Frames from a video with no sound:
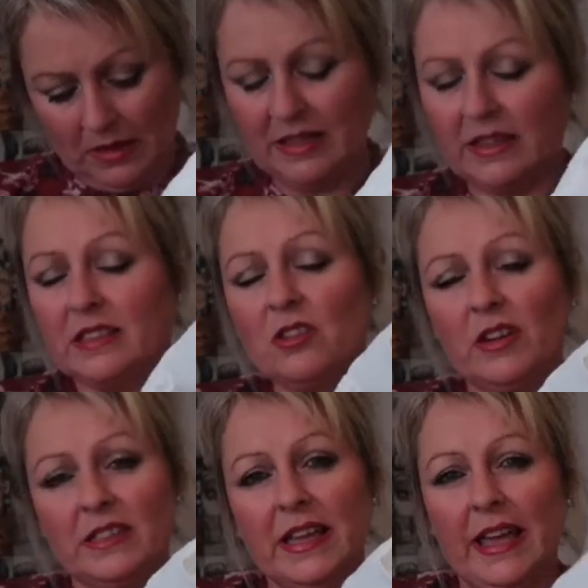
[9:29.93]
It is
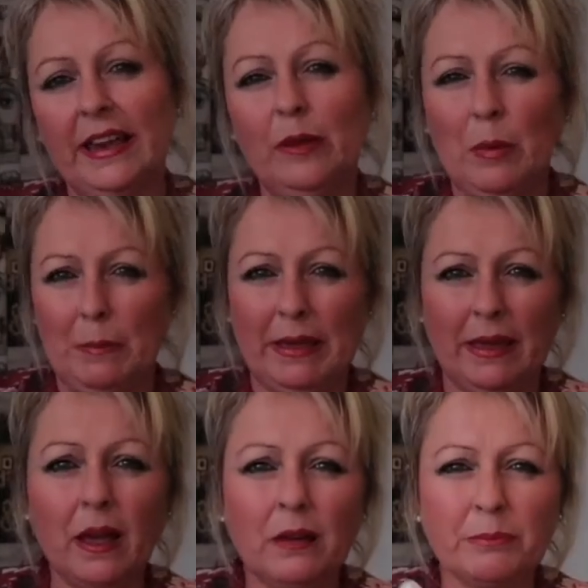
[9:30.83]
nice to get a little bit
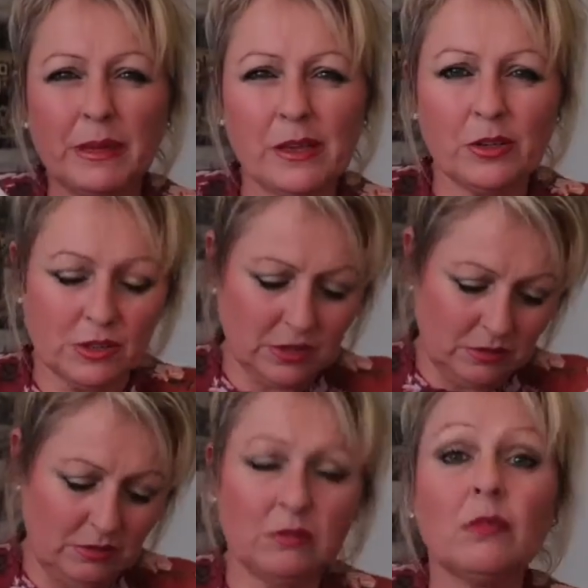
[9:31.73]
bigger, because
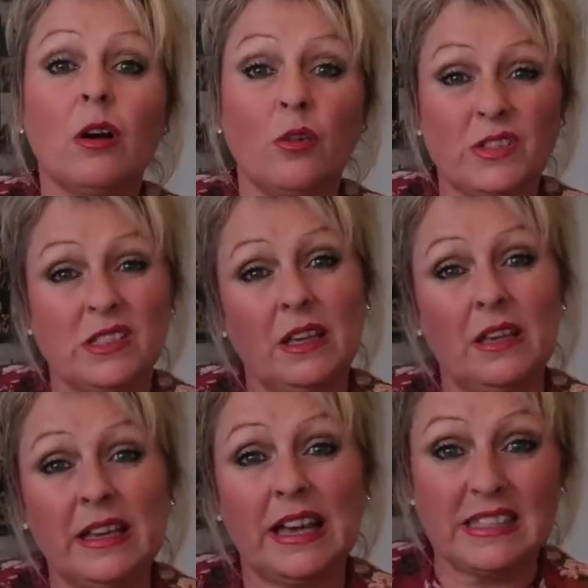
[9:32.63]

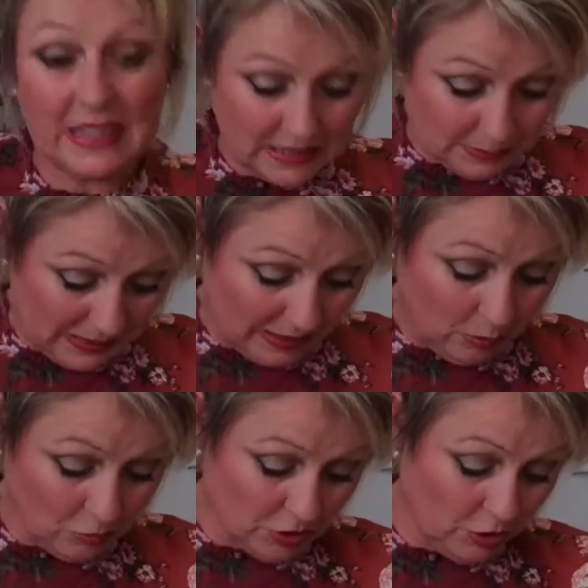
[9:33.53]
obviously in case it gets a bit
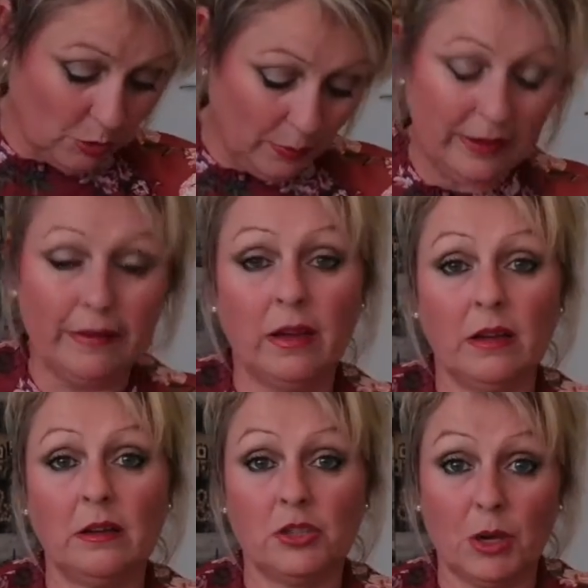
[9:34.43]
colder, you can wear
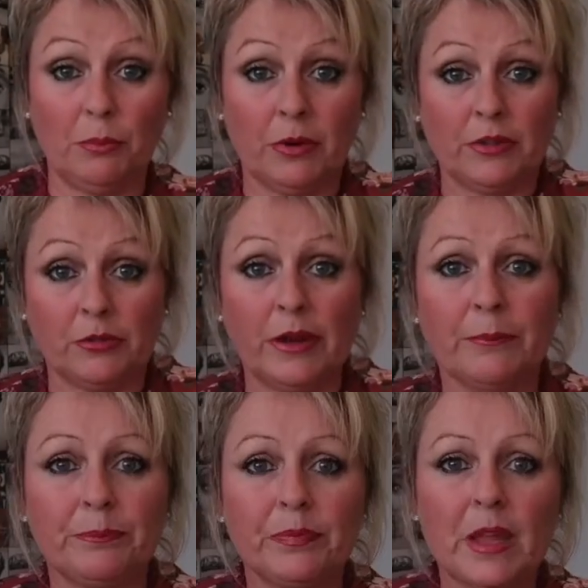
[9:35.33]
a jumper under
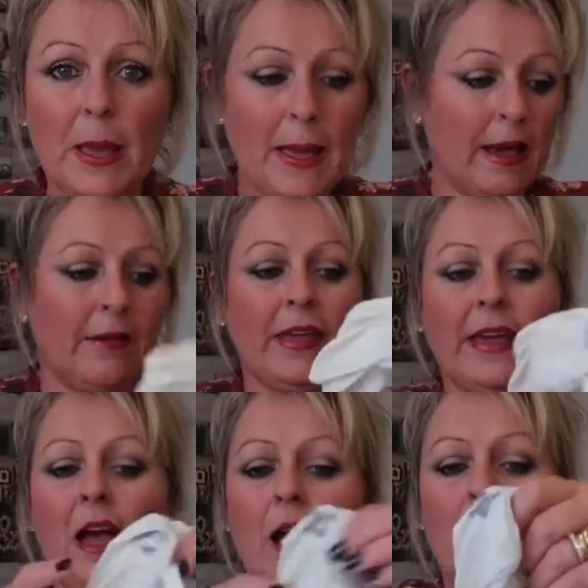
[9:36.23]
it. And they
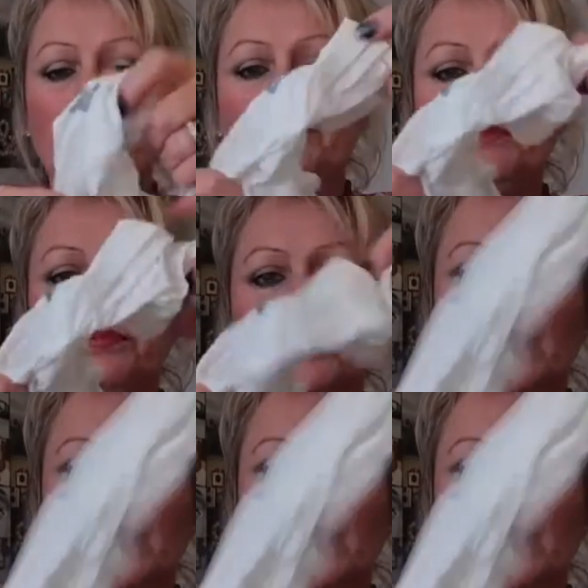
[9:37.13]
come